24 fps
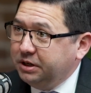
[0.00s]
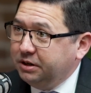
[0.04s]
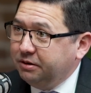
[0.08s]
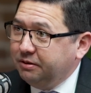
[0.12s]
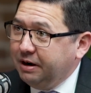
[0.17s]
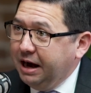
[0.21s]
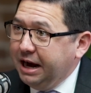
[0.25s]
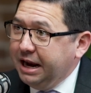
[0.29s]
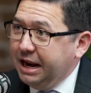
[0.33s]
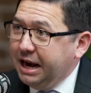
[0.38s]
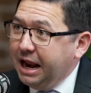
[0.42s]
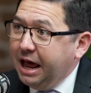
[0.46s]

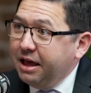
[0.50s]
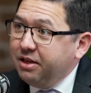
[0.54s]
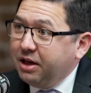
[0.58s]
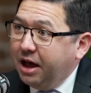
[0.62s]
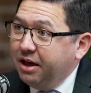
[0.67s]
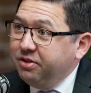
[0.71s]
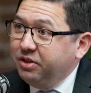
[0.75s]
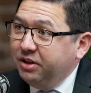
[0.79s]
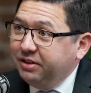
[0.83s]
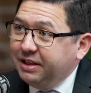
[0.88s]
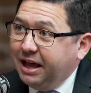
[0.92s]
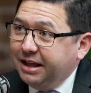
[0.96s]
Right. And I
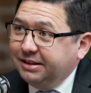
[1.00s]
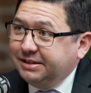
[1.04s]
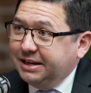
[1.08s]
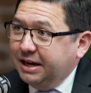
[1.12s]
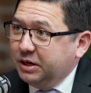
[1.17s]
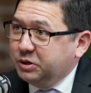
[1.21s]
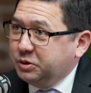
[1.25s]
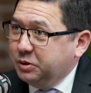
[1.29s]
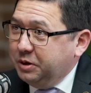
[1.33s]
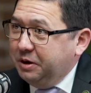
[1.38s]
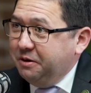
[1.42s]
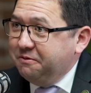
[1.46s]
think that's
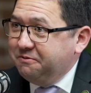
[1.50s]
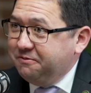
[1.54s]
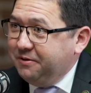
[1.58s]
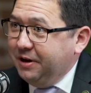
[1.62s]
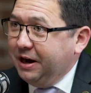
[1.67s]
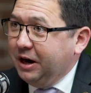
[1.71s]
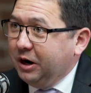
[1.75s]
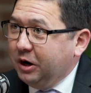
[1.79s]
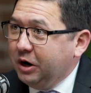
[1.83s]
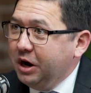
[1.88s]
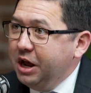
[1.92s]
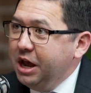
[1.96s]
actually a
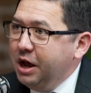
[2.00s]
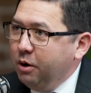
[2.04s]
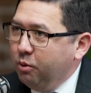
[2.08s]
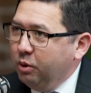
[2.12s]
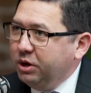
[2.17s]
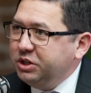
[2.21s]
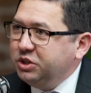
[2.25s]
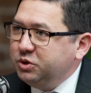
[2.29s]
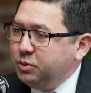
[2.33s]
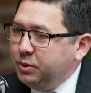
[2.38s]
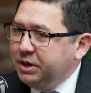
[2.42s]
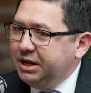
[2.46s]
fair,
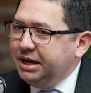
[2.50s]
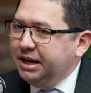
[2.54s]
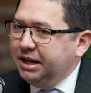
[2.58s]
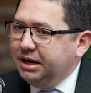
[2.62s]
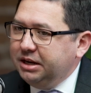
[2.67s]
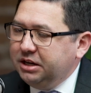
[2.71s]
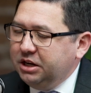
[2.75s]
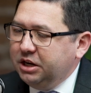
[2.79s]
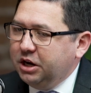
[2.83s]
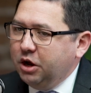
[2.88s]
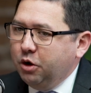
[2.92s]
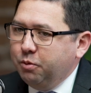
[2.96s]
once we
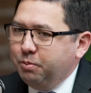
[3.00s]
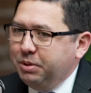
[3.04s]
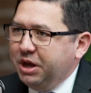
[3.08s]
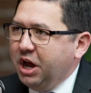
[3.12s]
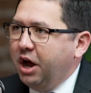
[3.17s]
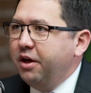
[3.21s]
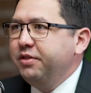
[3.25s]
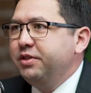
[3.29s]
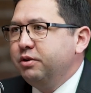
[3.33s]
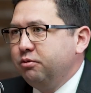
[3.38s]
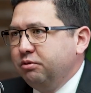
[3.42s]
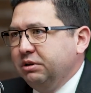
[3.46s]
get,
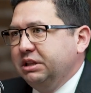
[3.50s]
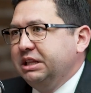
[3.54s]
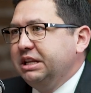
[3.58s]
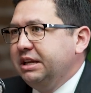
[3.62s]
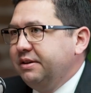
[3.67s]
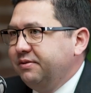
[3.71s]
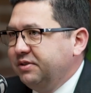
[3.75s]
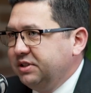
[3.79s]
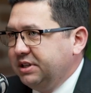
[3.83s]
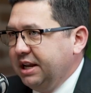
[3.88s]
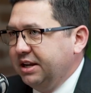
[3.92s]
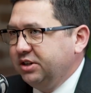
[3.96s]
beyond the
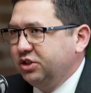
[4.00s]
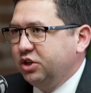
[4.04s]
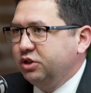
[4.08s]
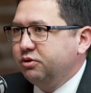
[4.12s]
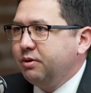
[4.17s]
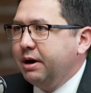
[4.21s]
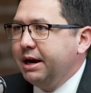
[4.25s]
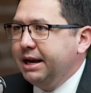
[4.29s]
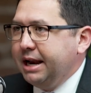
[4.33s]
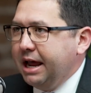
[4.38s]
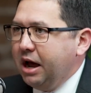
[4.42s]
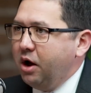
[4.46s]
relief stage, because
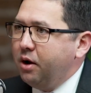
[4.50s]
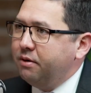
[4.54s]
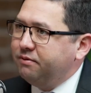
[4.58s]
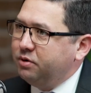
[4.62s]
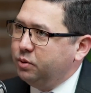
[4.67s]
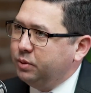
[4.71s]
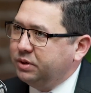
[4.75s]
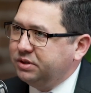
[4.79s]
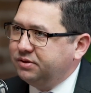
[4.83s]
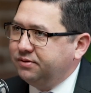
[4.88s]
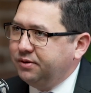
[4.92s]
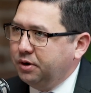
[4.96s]
right now
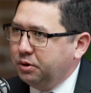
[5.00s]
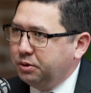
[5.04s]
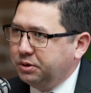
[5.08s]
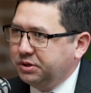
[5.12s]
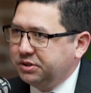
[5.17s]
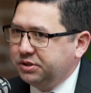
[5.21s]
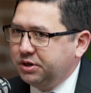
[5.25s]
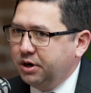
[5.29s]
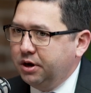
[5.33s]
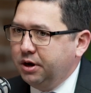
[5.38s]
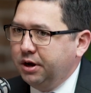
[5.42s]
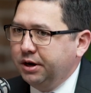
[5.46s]
everyone's
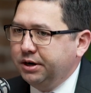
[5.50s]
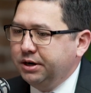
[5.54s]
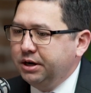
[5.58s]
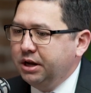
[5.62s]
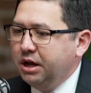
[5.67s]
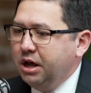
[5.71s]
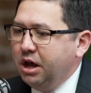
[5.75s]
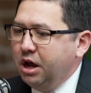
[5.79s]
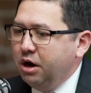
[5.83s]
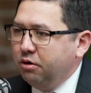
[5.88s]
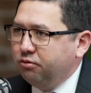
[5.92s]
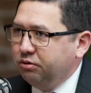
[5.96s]
focused on
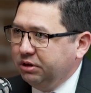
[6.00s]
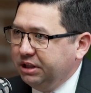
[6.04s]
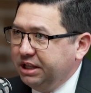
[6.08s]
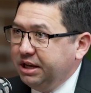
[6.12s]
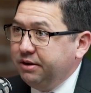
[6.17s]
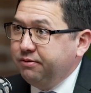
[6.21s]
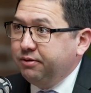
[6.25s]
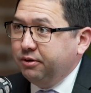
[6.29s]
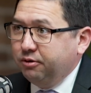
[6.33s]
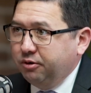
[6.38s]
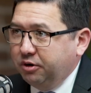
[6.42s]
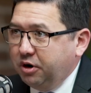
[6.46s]

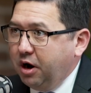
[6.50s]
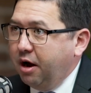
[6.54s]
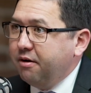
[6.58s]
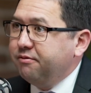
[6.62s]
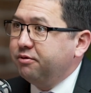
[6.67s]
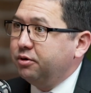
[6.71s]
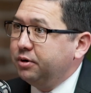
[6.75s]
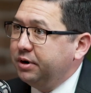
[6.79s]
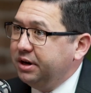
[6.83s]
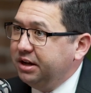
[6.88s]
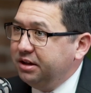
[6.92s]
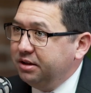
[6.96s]
relief and
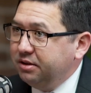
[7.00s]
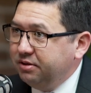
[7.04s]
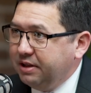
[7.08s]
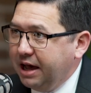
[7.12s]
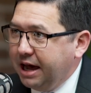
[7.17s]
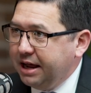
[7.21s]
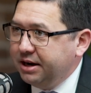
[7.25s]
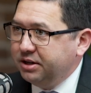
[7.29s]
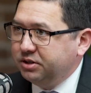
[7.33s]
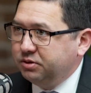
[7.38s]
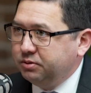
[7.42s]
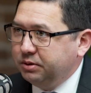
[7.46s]
recovery.
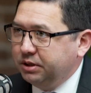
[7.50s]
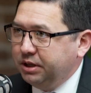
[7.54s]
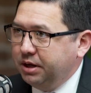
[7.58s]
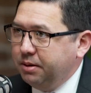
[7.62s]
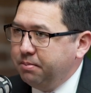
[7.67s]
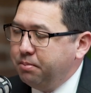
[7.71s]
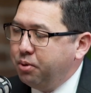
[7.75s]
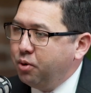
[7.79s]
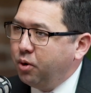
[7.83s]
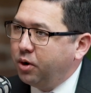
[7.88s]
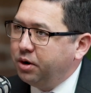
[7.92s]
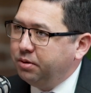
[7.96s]
That is really
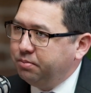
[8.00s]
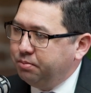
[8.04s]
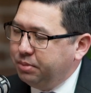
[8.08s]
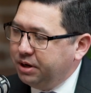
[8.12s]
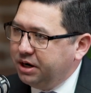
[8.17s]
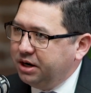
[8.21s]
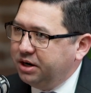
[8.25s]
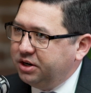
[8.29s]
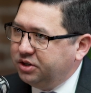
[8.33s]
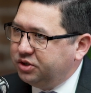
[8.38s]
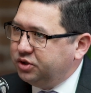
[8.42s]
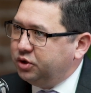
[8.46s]
important. But
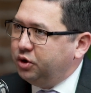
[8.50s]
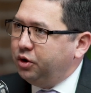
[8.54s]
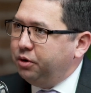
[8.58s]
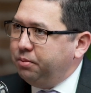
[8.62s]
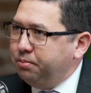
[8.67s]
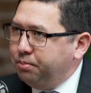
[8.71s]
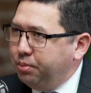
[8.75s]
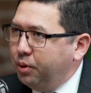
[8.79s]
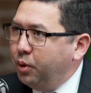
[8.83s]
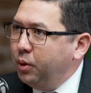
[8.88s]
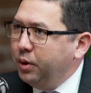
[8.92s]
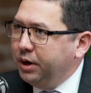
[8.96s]
at a certain
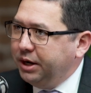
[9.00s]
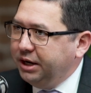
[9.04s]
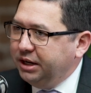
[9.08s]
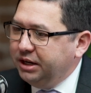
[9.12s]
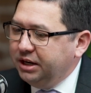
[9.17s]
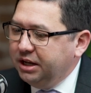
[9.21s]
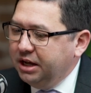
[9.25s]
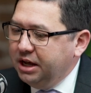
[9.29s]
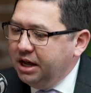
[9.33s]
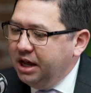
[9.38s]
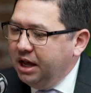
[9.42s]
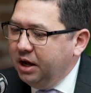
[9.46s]
point,
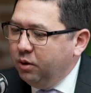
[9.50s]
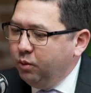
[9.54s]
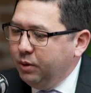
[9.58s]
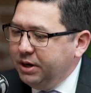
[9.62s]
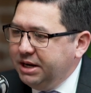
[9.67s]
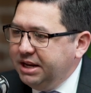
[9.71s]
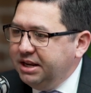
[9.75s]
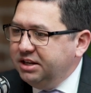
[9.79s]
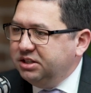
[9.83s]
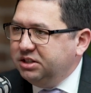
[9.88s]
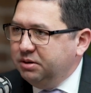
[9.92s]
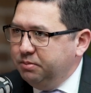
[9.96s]
we
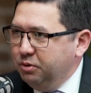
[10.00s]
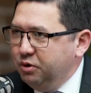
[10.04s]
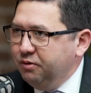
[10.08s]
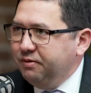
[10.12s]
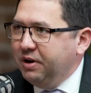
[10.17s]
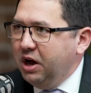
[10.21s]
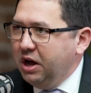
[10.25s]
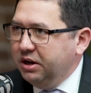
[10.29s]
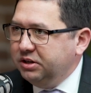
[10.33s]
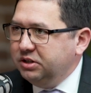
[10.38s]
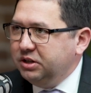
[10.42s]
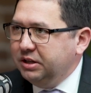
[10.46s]
need to move
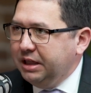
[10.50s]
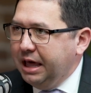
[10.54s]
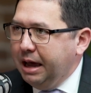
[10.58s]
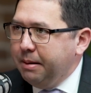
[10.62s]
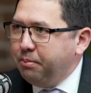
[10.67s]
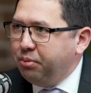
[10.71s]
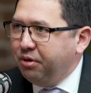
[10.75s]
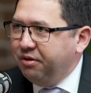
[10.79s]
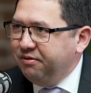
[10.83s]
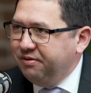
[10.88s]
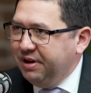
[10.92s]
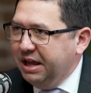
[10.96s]
on to that
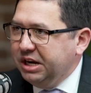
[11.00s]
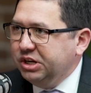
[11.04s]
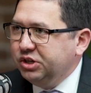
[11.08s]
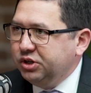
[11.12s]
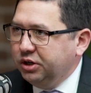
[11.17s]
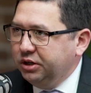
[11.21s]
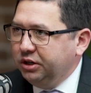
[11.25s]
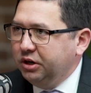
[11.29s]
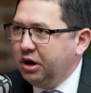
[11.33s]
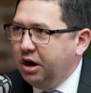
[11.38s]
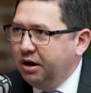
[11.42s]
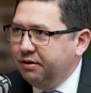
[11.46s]

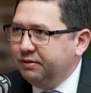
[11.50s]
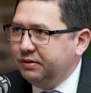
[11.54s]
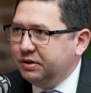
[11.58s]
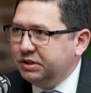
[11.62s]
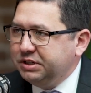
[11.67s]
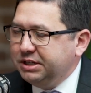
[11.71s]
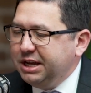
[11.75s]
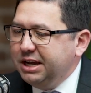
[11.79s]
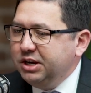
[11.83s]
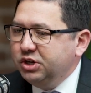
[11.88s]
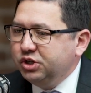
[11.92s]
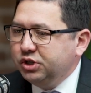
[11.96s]
prevention
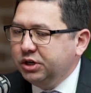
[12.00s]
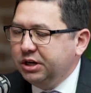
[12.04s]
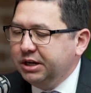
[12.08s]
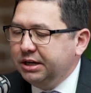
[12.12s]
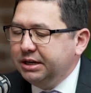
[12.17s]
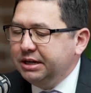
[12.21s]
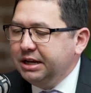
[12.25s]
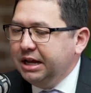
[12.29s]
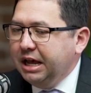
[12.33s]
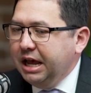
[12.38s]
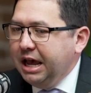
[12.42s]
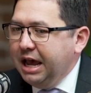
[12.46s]

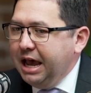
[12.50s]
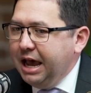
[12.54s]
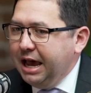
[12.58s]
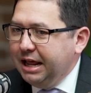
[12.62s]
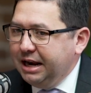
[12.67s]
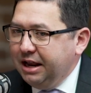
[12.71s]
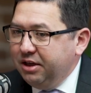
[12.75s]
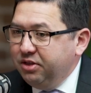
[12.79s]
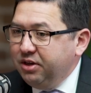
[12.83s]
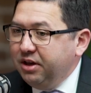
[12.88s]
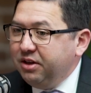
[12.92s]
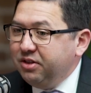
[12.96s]
conversation. And
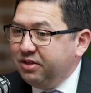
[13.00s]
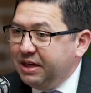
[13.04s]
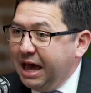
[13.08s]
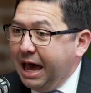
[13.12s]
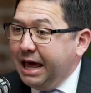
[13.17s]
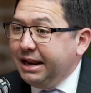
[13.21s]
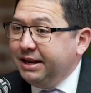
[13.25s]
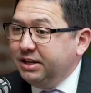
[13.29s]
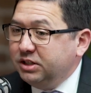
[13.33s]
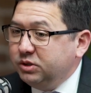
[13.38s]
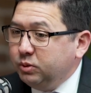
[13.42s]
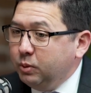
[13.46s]
I think
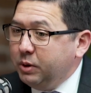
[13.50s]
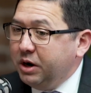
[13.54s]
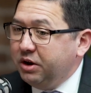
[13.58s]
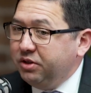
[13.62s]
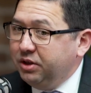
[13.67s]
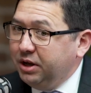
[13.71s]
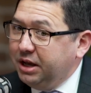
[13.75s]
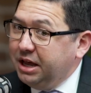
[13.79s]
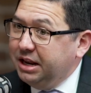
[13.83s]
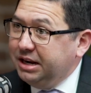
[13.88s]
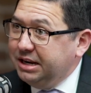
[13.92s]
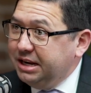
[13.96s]
that is where
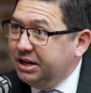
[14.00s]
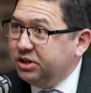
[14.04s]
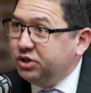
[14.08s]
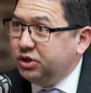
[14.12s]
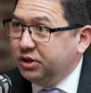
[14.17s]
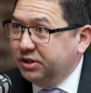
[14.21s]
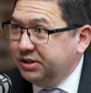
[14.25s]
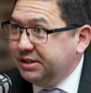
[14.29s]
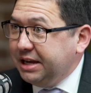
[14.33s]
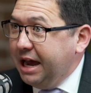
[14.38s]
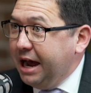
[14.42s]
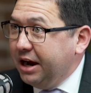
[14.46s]
the
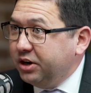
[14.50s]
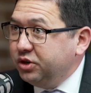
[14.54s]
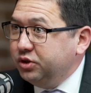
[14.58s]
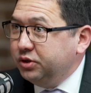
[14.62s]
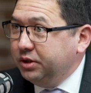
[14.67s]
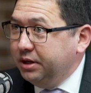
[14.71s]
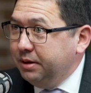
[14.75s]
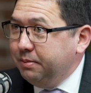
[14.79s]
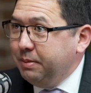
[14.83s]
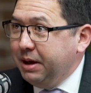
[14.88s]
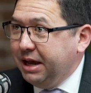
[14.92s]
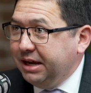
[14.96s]
conditions
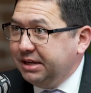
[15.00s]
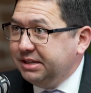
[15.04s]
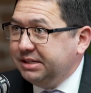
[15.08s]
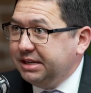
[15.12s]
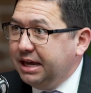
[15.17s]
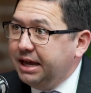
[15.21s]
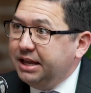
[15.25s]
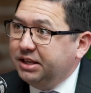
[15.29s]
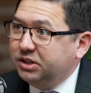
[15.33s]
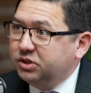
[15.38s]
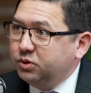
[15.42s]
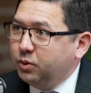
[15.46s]
actually make
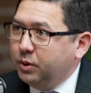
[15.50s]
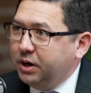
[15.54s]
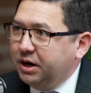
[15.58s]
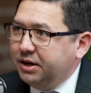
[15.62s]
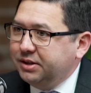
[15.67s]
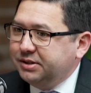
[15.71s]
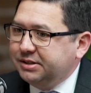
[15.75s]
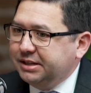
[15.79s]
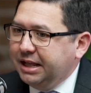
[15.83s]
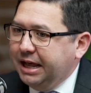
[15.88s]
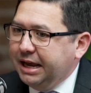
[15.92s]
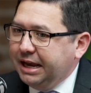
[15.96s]
sense, where
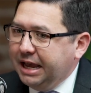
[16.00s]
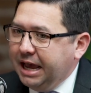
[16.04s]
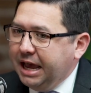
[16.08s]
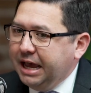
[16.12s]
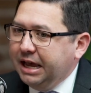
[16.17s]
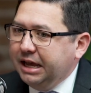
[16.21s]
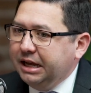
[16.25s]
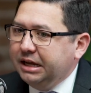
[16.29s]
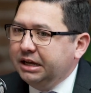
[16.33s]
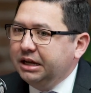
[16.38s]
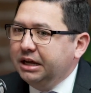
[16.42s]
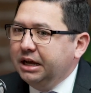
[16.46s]
it's like,
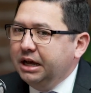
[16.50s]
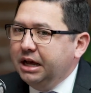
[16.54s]
hey,